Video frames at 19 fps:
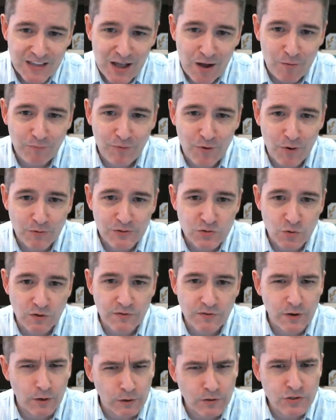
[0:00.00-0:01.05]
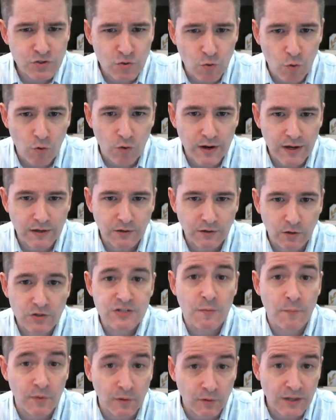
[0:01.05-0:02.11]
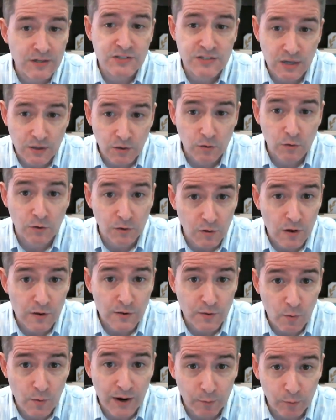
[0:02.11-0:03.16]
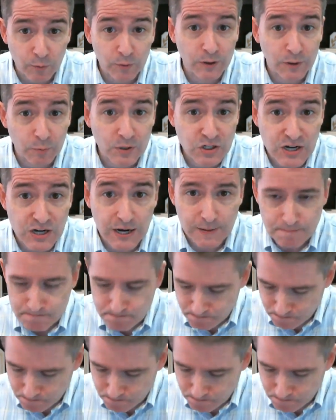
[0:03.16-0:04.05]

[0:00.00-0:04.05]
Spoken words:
help folks sort of hear your story and learn some of the lessons that you learned along the way. Really appreciate it.